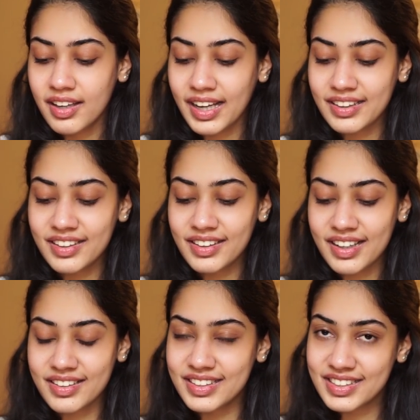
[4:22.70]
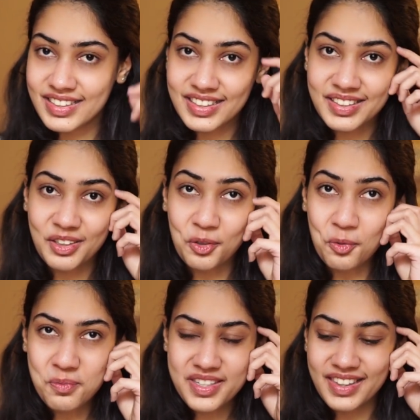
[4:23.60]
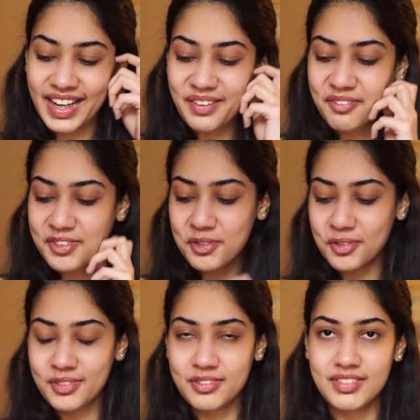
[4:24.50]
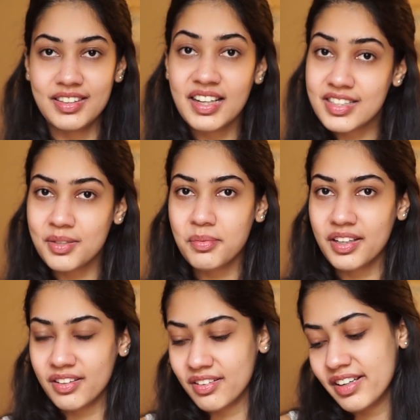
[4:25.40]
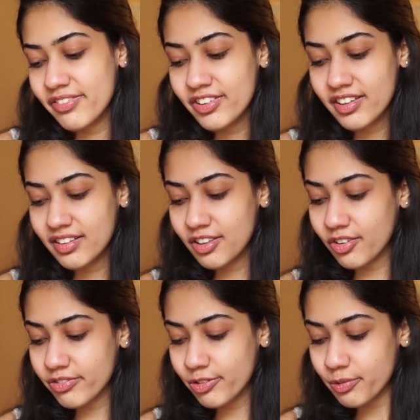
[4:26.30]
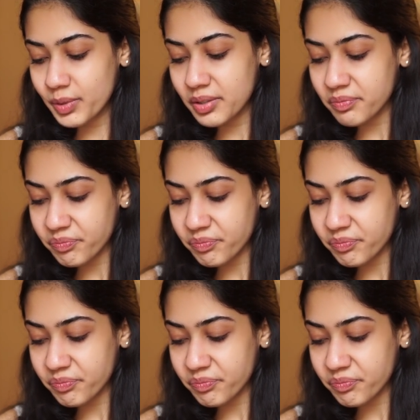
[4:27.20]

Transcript: I think that is just a doom's life, so that's something definitely not for me.